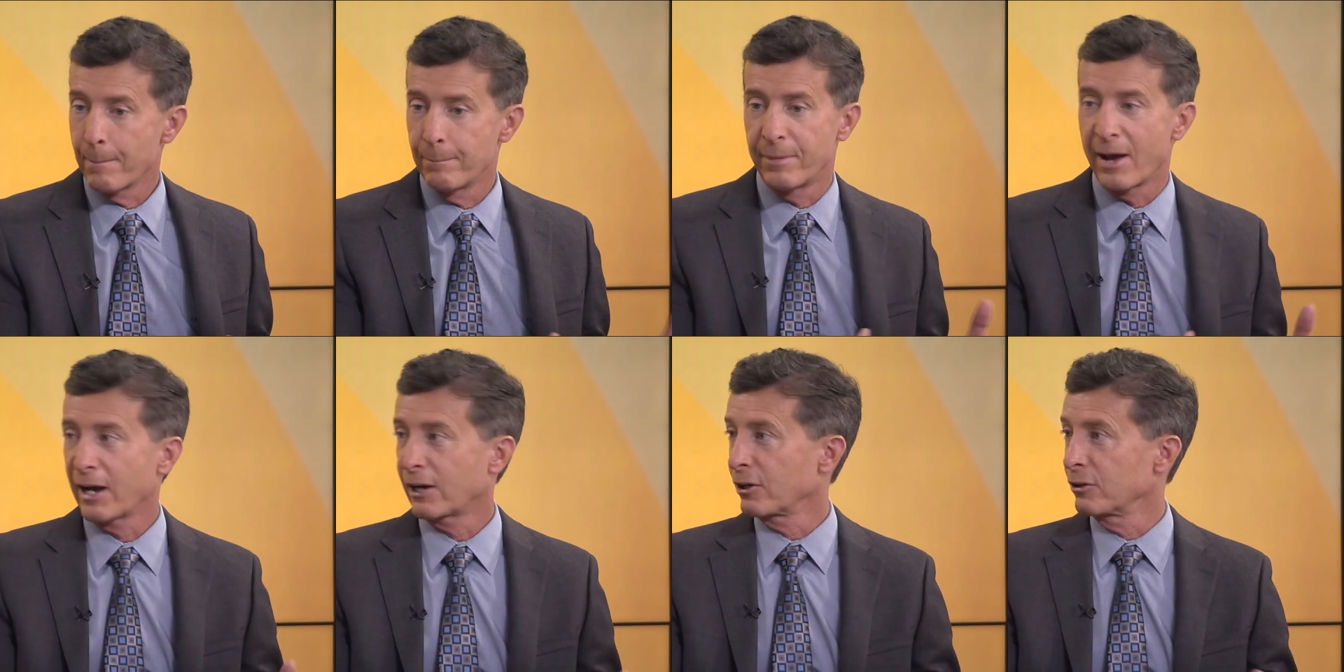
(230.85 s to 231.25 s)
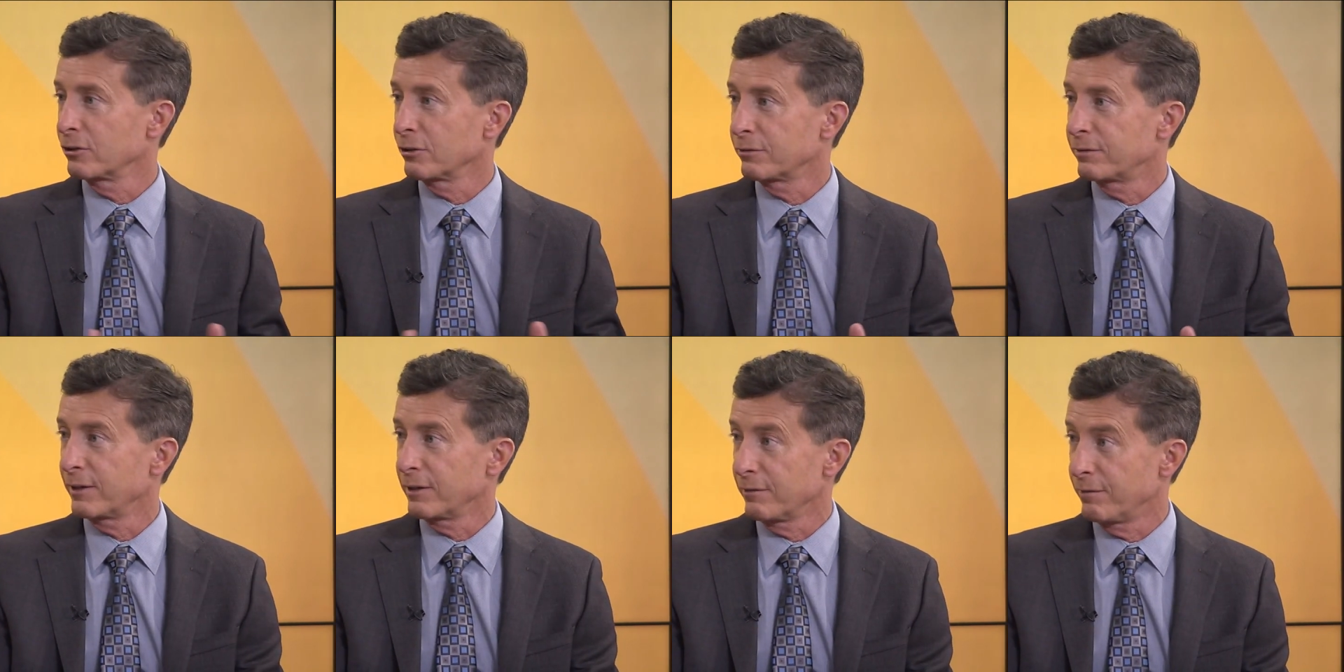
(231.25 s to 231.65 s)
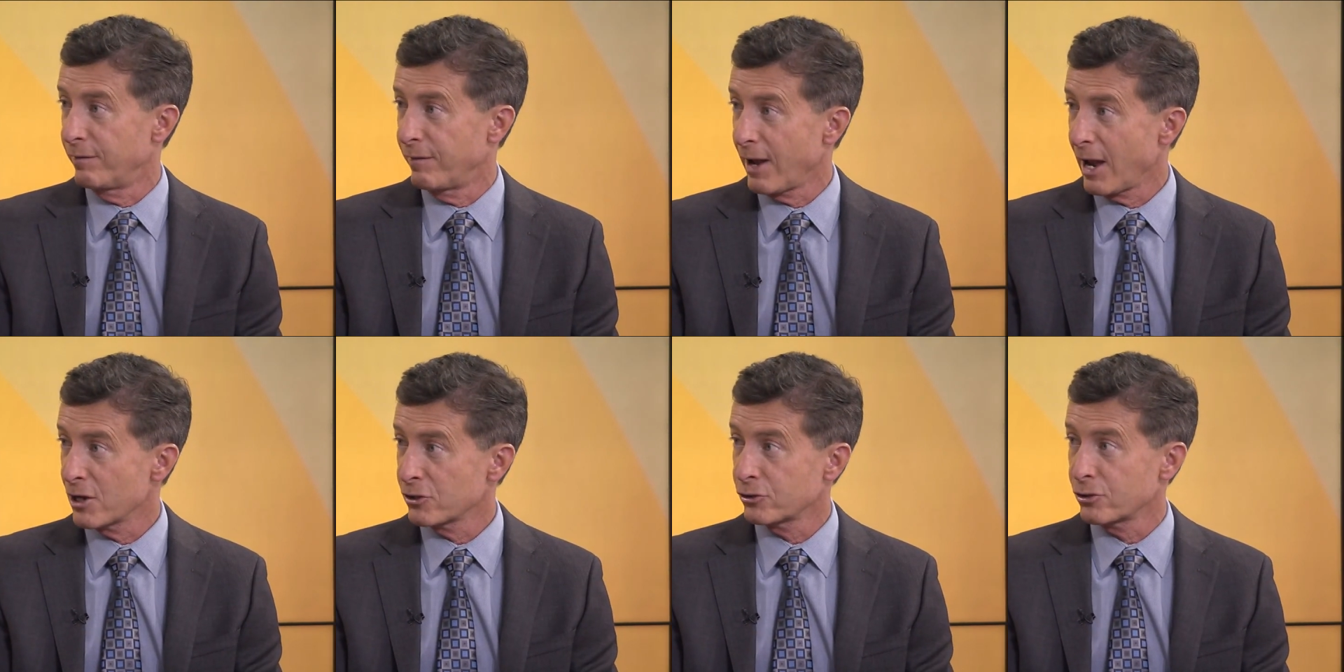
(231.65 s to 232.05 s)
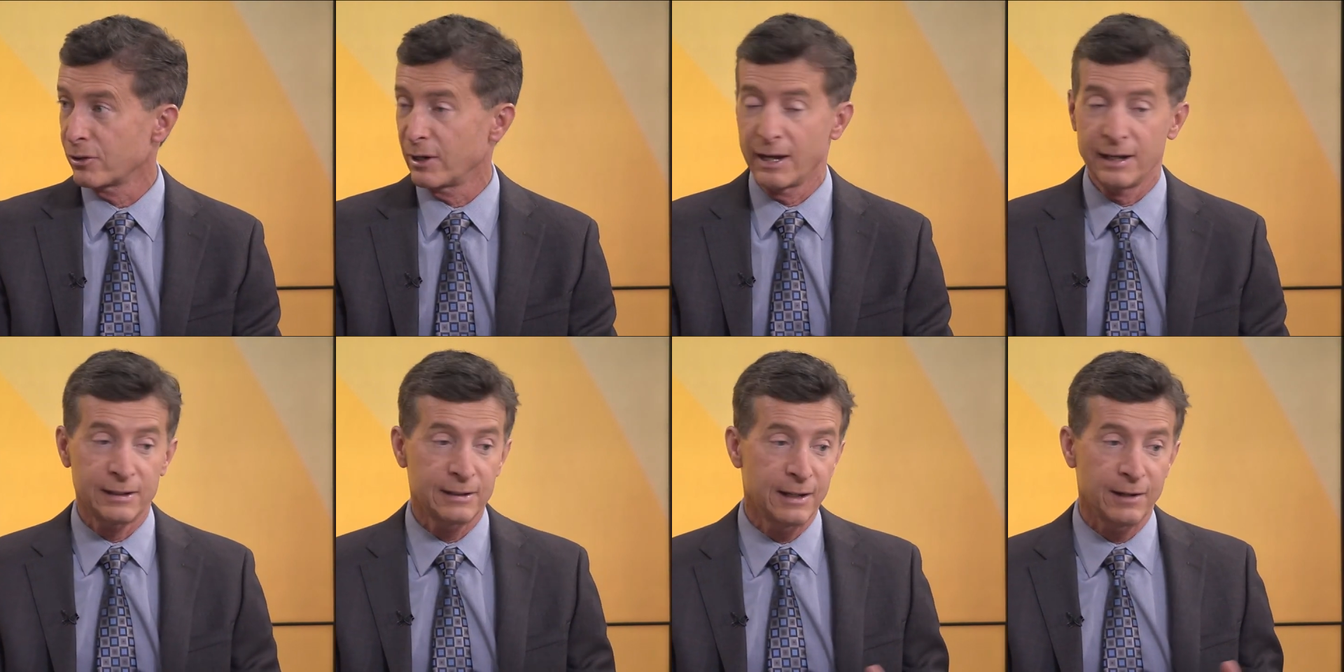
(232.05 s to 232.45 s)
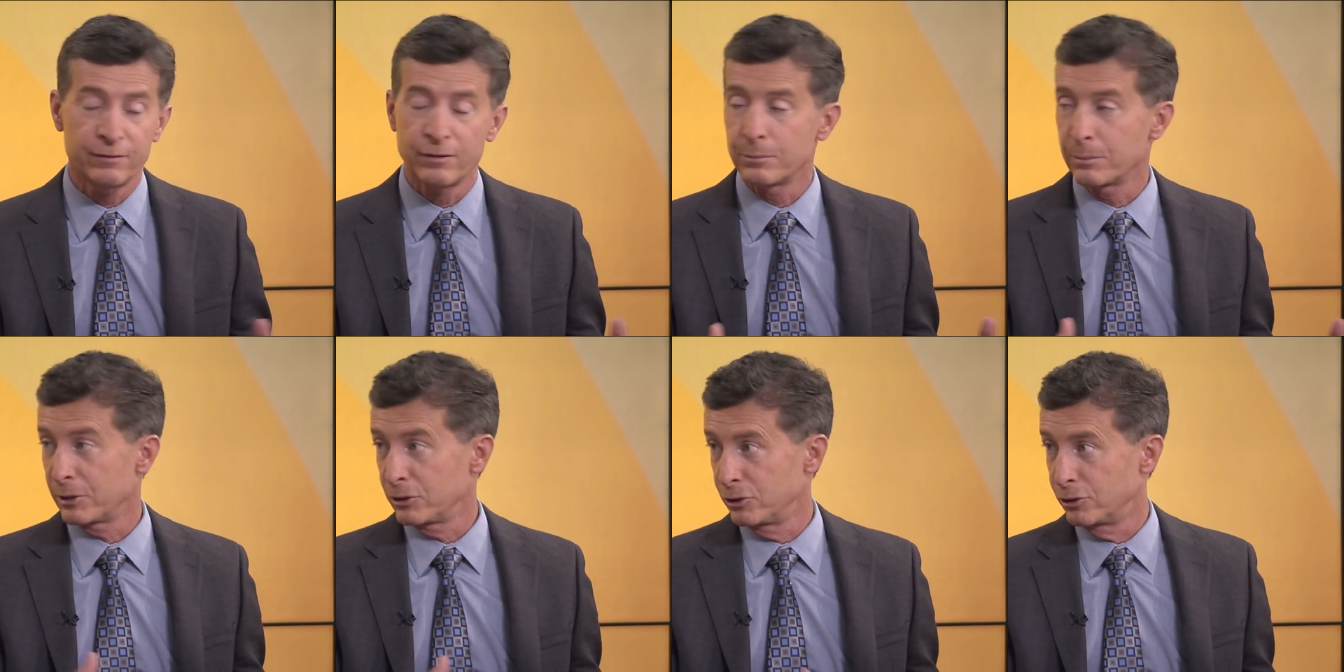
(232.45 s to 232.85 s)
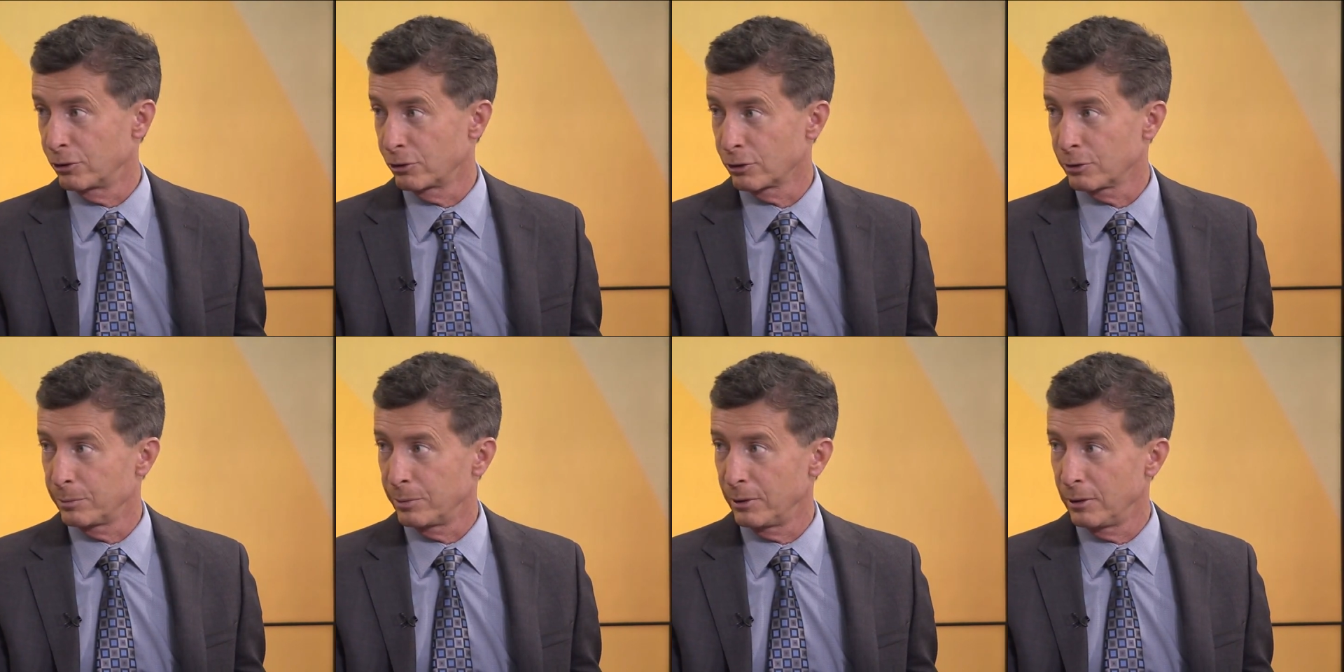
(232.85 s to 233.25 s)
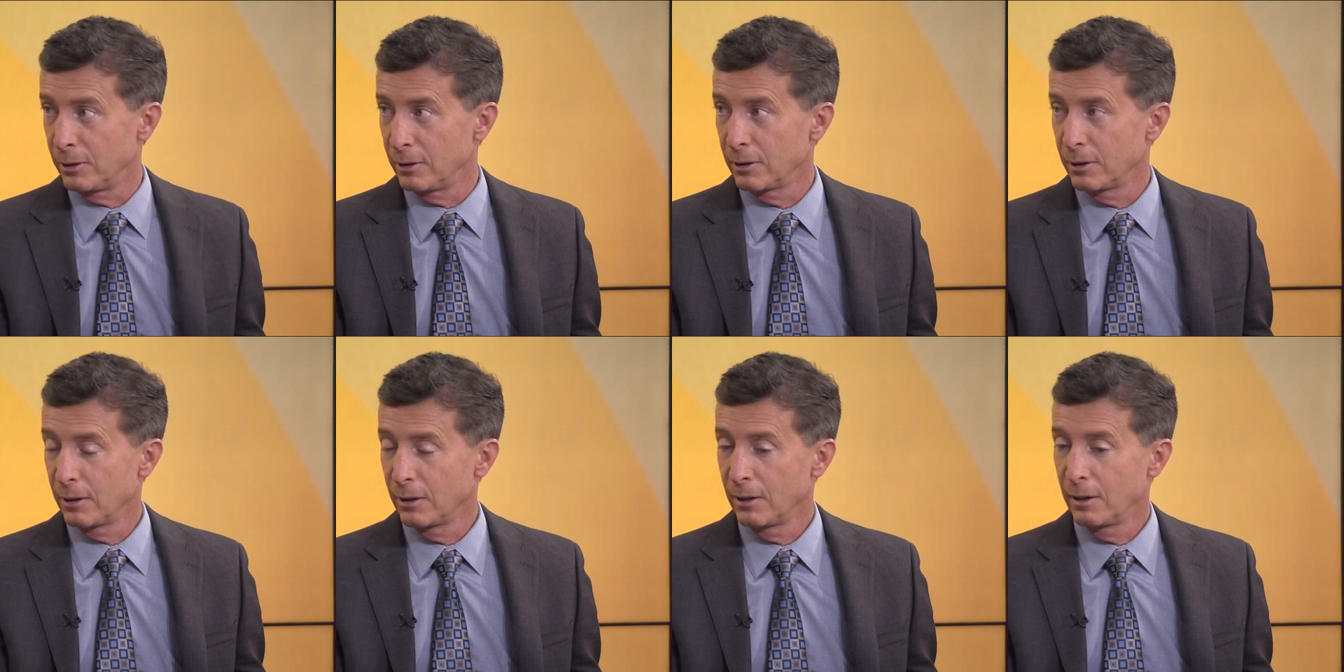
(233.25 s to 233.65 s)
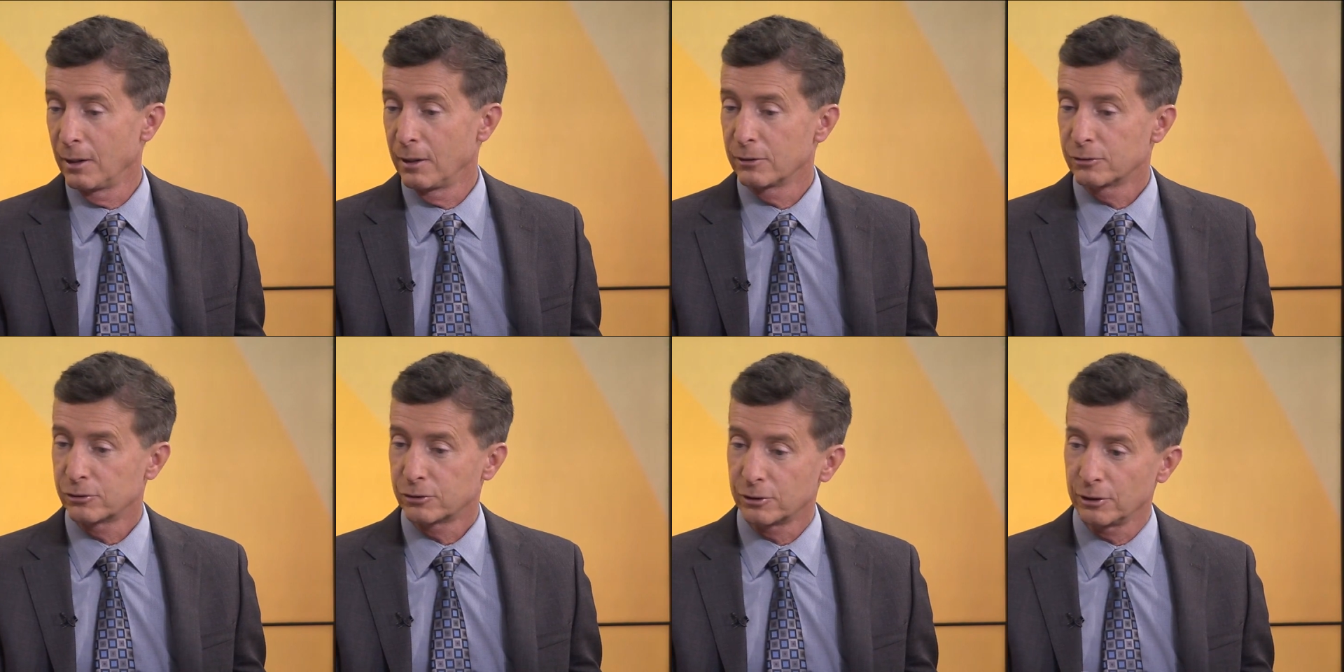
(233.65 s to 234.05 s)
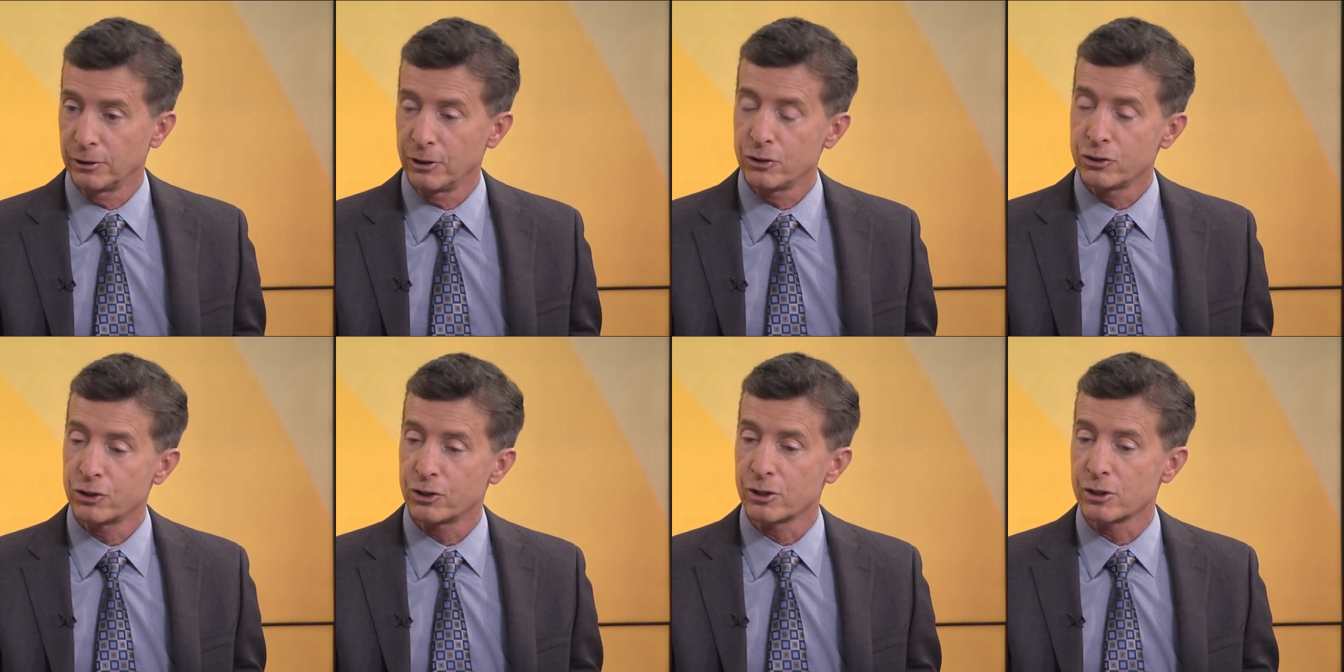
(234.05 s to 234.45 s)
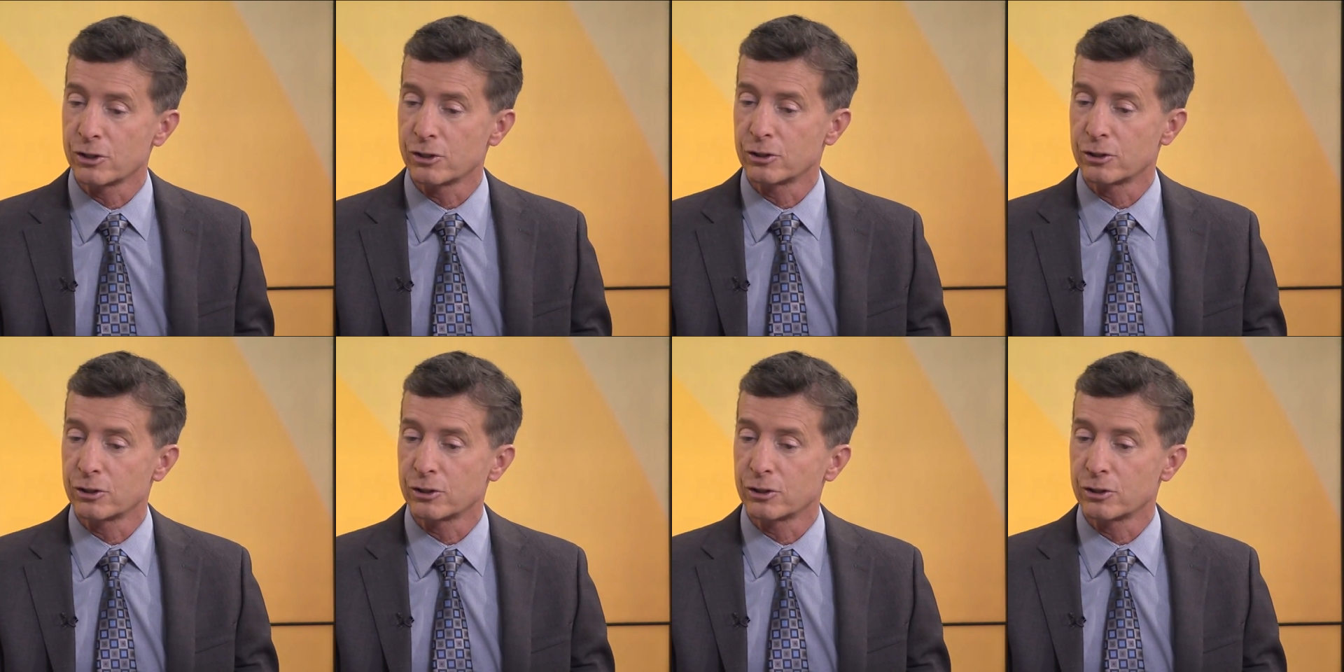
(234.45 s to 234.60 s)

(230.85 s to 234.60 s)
back on their feet faster and give them a durable solution.